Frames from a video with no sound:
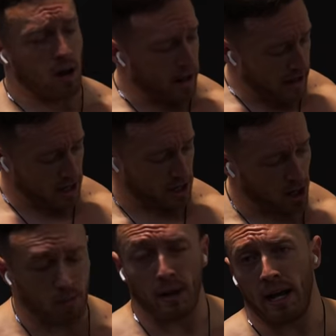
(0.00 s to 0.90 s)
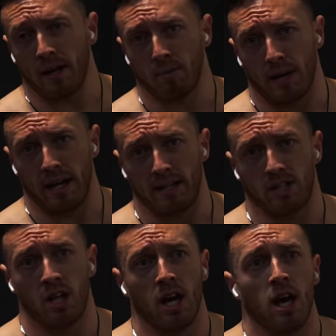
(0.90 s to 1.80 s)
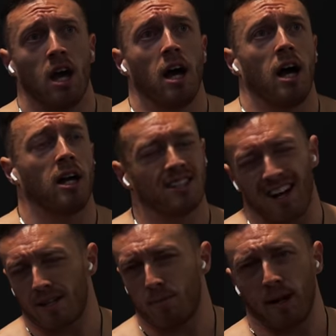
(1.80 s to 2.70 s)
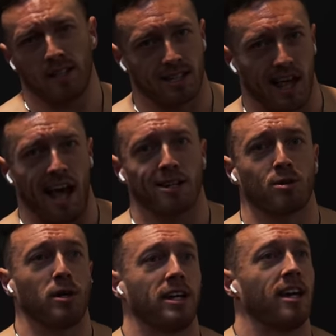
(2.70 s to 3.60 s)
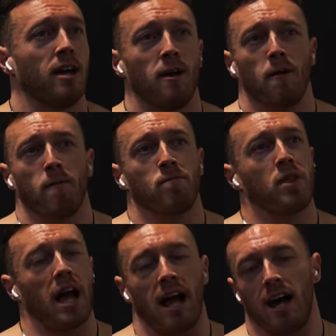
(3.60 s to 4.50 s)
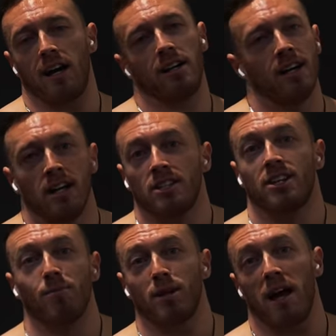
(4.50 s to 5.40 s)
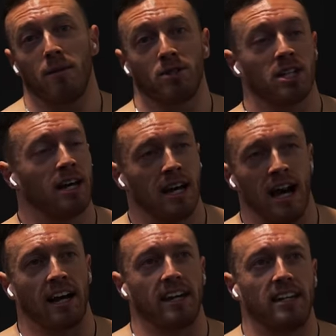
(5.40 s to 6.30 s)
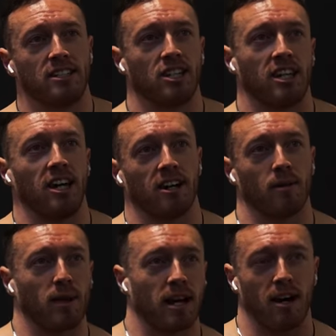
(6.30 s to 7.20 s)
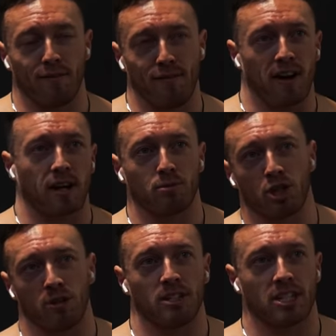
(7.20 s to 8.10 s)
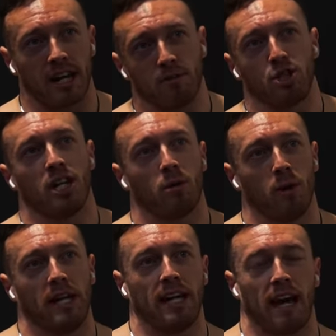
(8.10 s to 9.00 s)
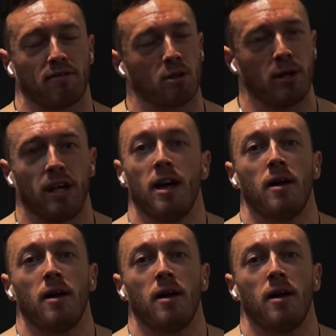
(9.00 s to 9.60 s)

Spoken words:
Okay, Copenhagen planks. I talked about these last week. Sometimes I get insecure. I'm like, oh fuck, I'm showing the same shit week after week.